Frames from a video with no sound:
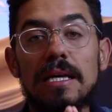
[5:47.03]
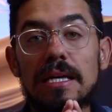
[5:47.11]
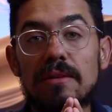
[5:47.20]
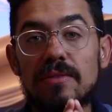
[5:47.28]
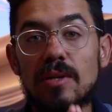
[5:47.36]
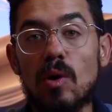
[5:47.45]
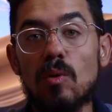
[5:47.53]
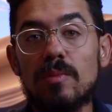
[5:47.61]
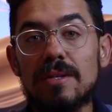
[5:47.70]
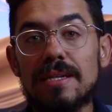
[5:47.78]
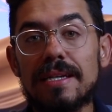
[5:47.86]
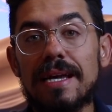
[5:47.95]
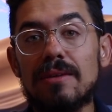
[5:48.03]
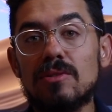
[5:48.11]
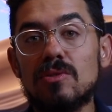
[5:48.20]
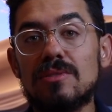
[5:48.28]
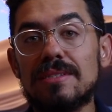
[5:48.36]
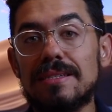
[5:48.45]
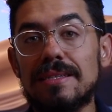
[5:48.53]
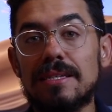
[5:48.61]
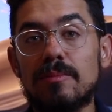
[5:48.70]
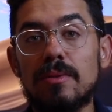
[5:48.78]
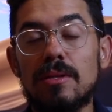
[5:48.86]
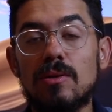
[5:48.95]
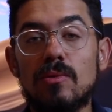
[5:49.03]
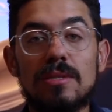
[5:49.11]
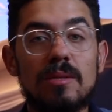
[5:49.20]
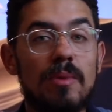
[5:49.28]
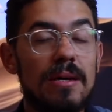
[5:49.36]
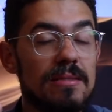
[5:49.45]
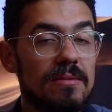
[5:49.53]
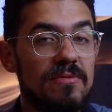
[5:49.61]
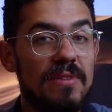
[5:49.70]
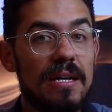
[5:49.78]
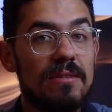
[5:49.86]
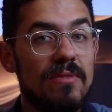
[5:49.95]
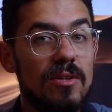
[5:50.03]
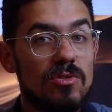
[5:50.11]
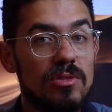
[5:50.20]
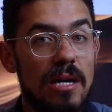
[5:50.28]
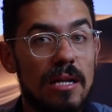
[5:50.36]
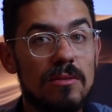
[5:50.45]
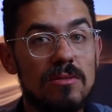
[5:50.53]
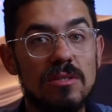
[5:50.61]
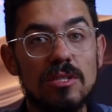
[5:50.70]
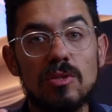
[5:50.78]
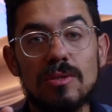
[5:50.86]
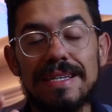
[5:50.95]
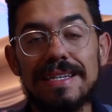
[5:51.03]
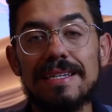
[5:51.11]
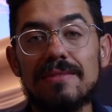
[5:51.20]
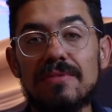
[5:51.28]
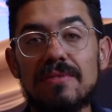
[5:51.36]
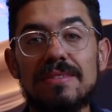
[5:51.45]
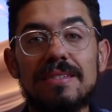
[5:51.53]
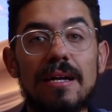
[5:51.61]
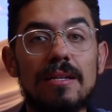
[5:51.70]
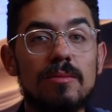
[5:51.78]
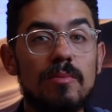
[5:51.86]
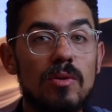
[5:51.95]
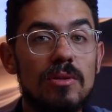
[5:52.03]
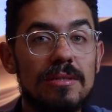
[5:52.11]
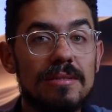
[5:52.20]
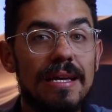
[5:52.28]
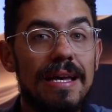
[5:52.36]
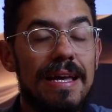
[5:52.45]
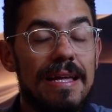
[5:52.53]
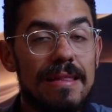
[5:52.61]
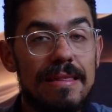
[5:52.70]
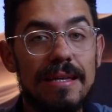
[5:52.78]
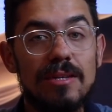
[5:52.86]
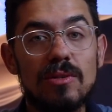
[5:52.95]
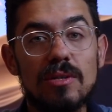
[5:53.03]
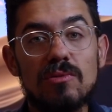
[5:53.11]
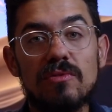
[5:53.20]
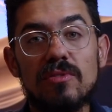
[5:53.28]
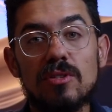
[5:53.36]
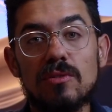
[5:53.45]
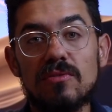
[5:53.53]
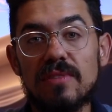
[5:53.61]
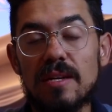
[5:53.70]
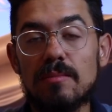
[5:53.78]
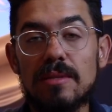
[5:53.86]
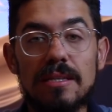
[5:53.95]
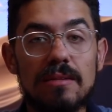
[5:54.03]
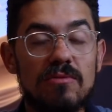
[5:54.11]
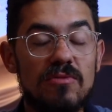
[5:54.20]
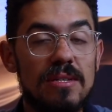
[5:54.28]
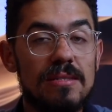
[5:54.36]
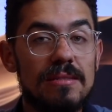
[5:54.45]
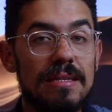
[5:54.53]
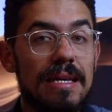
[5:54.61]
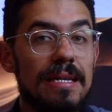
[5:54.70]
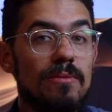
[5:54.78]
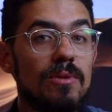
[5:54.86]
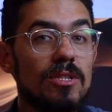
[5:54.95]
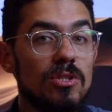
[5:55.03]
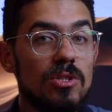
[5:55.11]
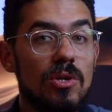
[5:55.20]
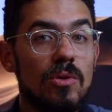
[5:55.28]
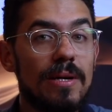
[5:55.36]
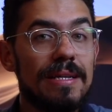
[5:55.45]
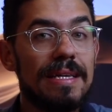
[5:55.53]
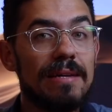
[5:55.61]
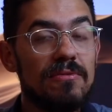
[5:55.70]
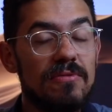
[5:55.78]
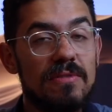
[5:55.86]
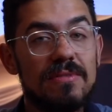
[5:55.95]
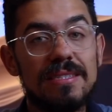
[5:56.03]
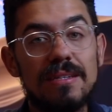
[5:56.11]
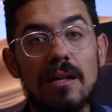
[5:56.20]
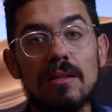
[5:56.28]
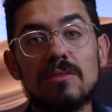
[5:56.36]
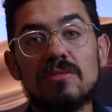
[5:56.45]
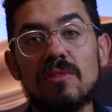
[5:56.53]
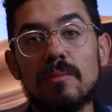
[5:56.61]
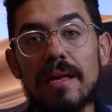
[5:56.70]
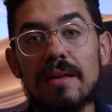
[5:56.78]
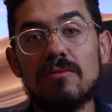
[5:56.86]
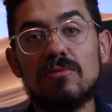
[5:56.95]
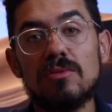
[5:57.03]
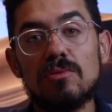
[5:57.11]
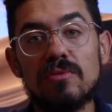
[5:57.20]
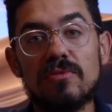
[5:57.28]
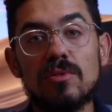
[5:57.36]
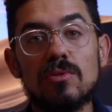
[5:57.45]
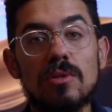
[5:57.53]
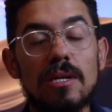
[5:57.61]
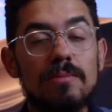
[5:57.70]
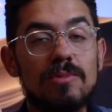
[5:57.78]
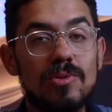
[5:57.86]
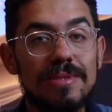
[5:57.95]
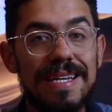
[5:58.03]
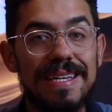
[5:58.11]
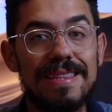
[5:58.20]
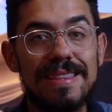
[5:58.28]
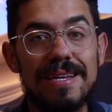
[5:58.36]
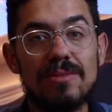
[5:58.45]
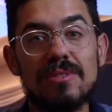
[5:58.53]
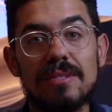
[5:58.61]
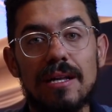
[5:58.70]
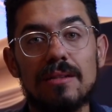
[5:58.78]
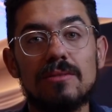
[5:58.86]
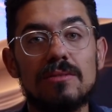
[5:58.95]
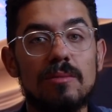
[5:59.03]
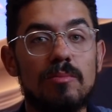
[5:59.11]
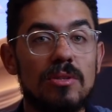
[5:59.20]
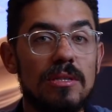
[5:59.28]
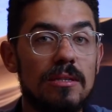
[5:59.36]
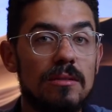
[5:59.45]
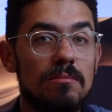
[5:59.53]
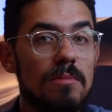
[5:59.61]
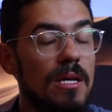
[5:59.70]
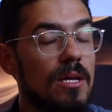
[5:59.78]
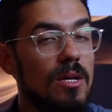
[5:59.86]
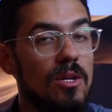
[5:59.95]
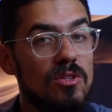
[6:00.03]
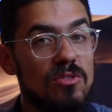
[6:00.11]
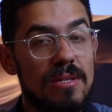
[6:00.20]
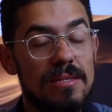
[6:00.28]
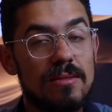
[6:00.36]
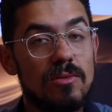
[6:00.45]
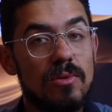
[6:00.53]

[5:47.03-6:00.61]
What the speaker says: If you open an account using the link below and deposit $500, you'll get a $50 bonus. Then you can refer your family and friends and anyone you know and get $50 from every referral up to $10,000 per year. So that's a